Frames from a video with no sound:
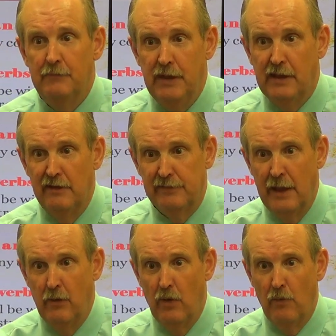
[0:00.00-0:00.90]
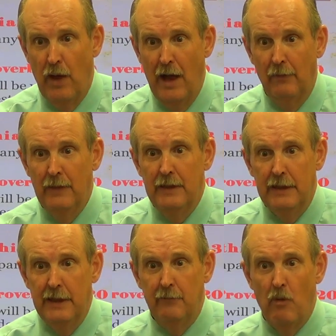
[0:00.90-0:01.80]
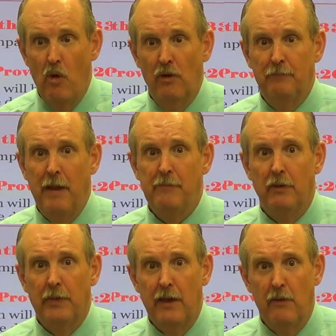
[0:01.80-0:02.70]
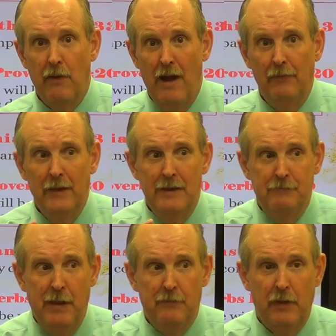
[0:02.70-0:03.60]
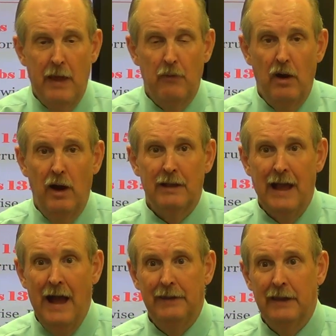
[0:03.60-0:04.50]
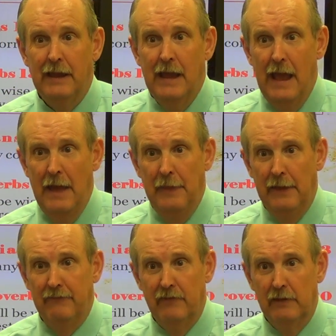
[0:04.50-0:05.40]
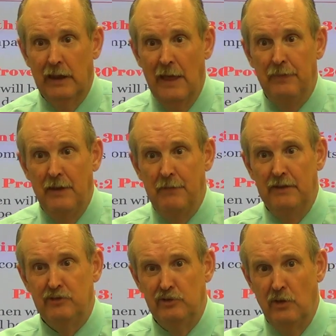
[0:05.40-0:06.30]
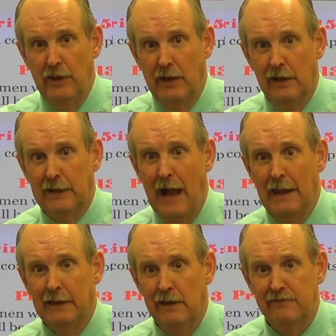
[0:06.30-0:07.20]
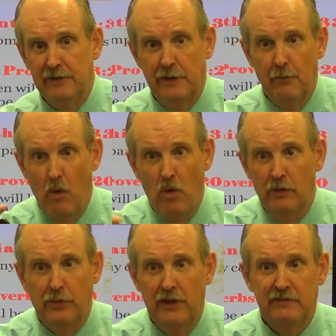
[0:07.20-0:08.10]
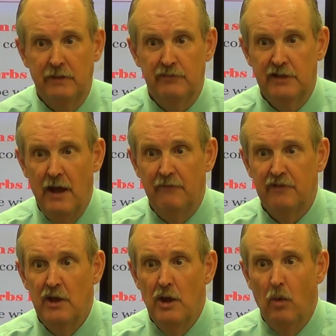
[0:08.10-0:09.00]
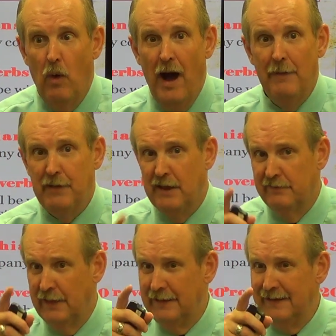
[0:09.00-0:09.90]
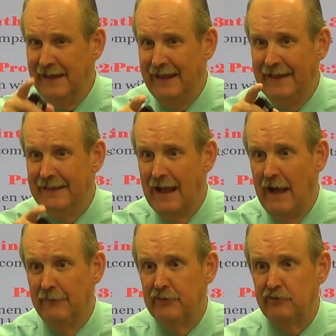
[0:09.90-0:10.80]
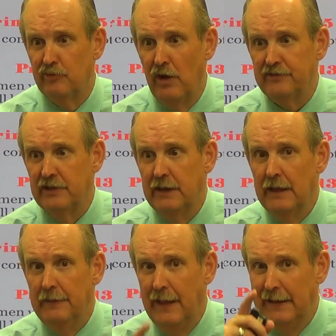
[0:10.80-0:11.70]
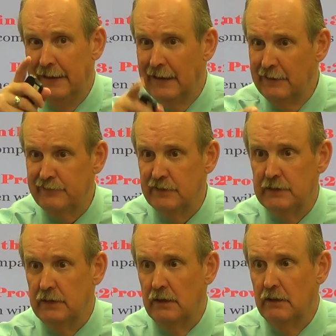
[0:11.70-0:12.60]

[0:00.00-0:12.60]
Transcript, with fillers: because they were around immoral people. They were around people that were ungodly, and it led them into doing ungodliness and immoral things themselves. Why? Because they didn't heed God's instruction. They didn't listen.